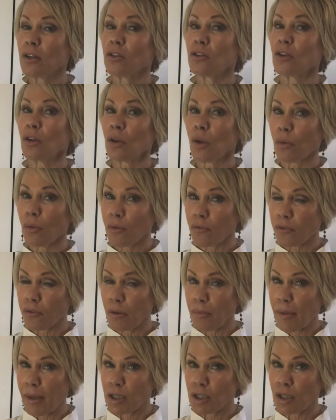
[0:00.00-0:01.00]
to lower
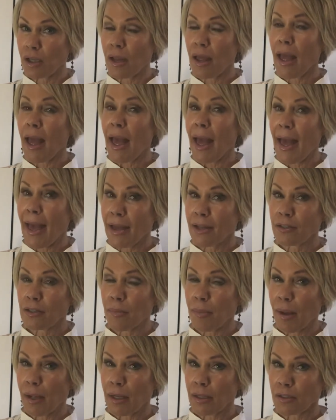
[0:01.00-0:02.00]
inflammation, and to
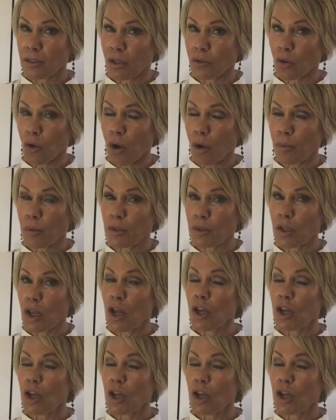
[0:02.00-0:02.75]
balance out the hormones.